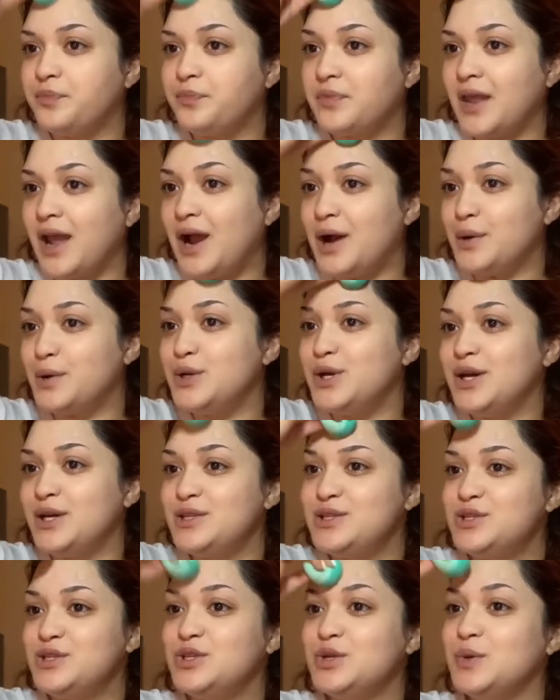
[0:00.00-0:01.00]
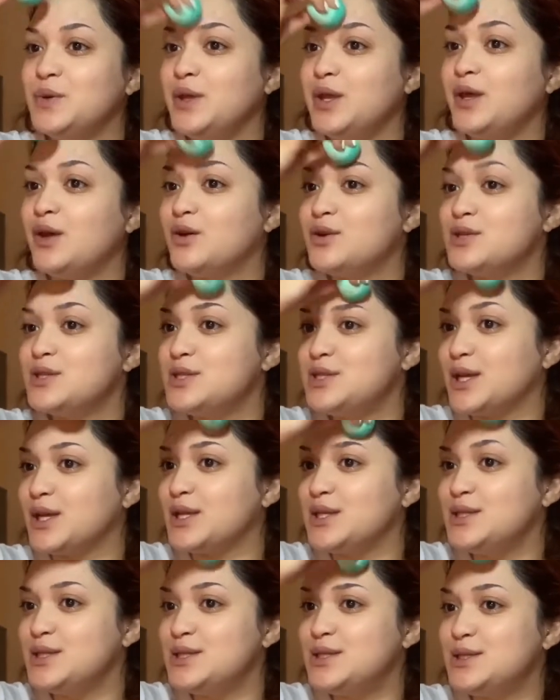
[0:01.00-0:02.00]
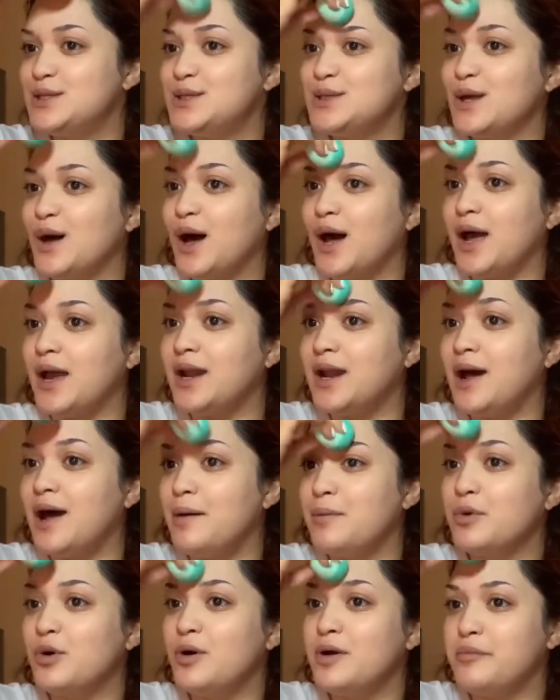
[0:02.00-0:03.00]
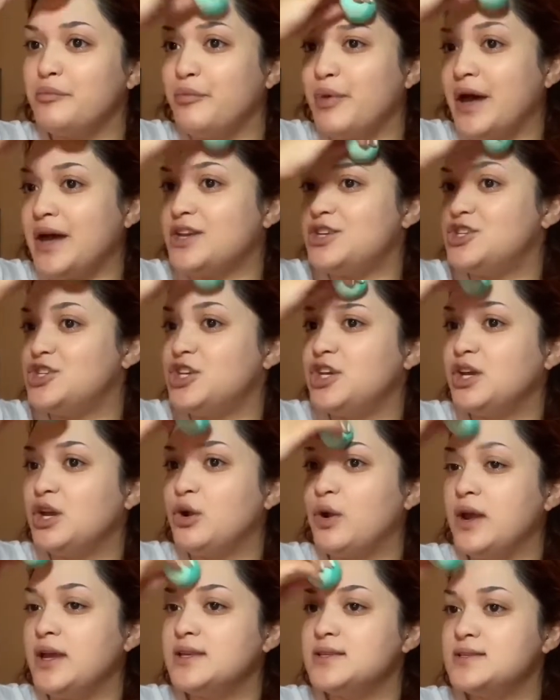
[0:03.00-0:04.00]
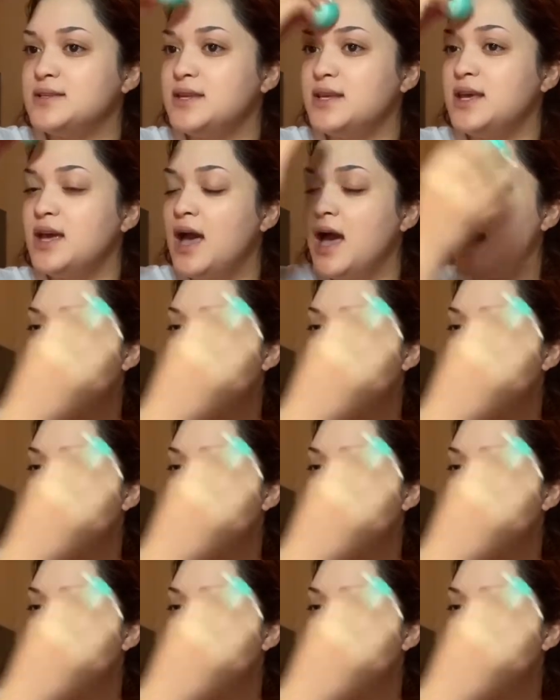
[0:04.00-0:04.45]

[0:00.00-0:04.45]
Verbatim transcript: How are you guys doing? I'm stuck inside. I'm going batshit crazy.